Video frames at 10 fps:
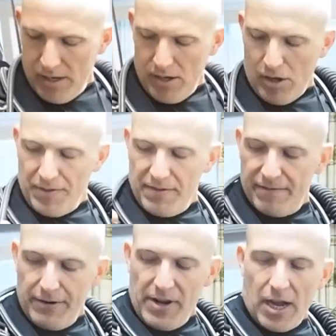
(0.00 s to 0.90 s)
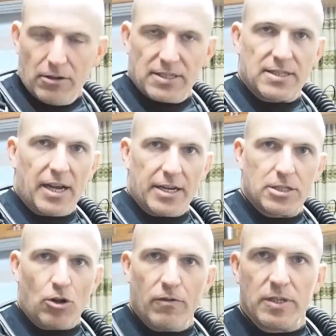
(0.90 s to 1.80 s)
on the very outside is
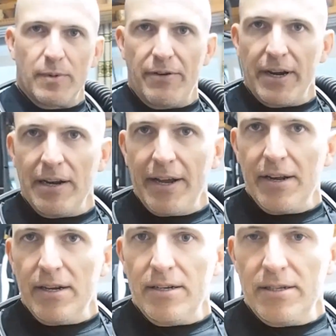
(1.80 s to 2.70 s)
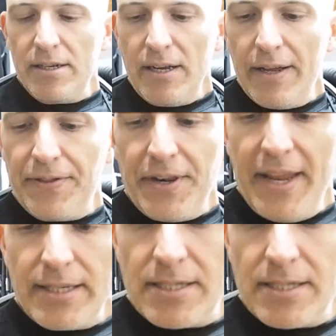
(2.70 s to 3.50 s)
always my regulator, and the next